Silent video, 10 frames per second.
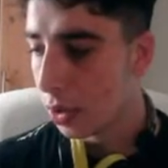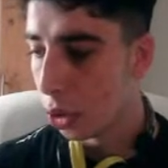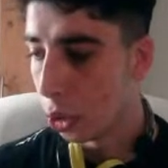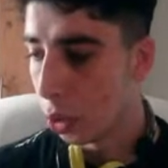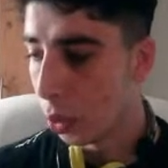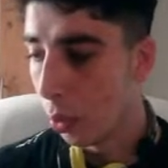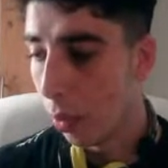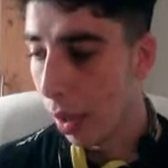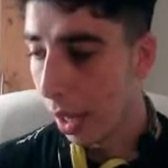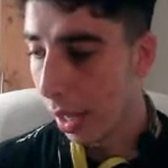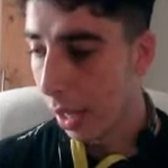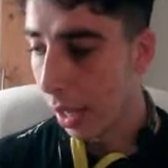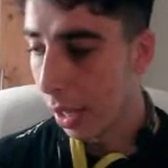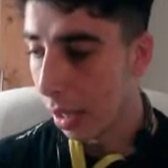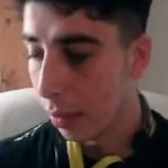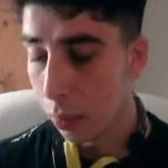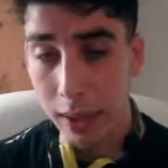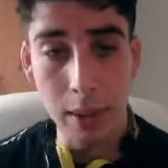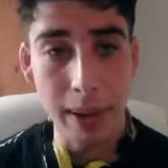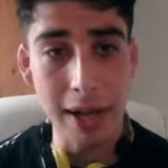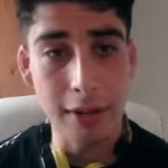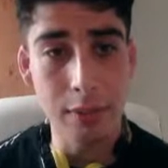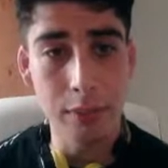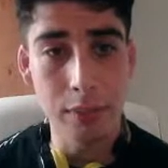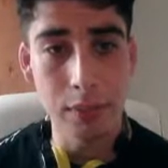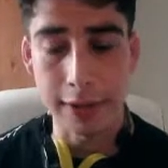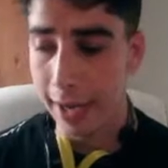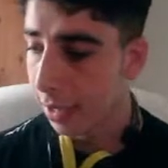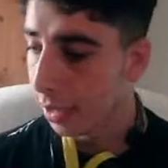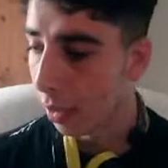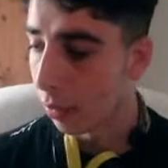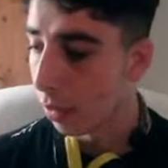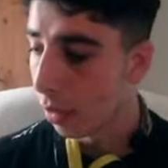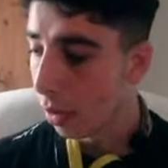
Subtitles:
to win the belt, the 10 count.